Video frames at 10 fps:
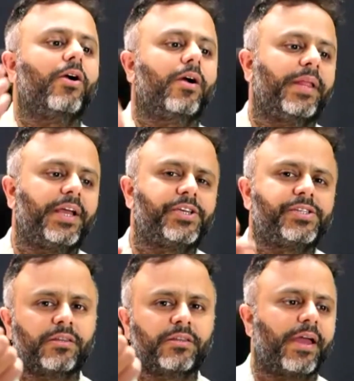your
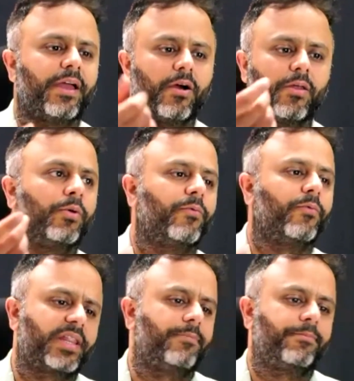communications via your own
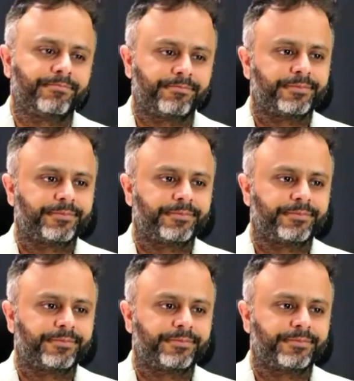WhatsApp.